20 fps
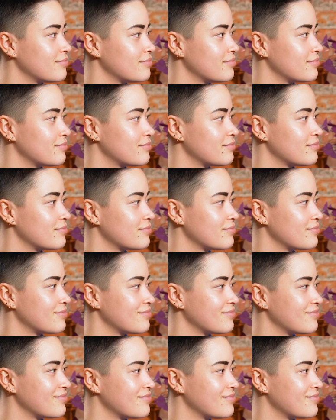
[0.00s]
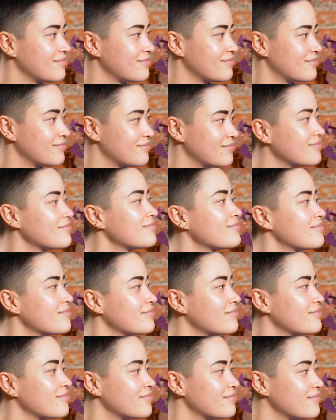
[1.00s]

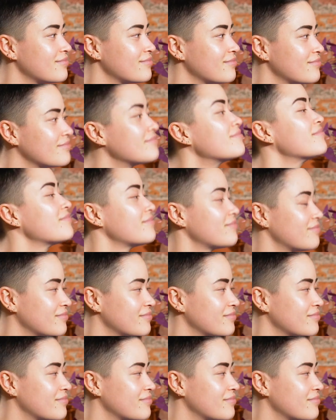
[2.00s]
This person isn't speaking.